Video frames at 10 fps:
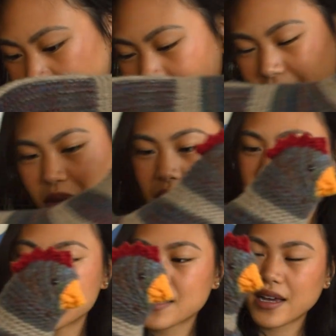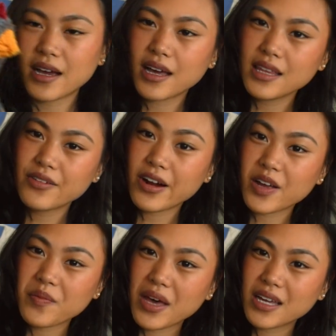Anyways, I highly
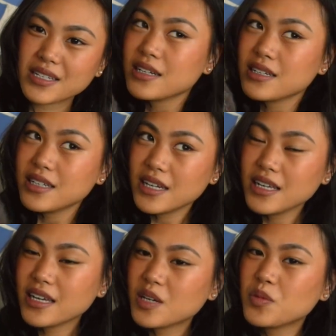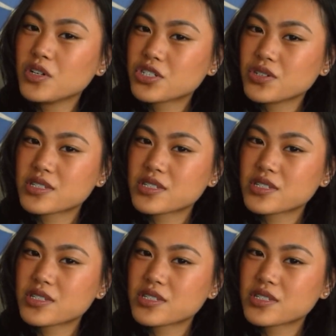recommend knitting an emotional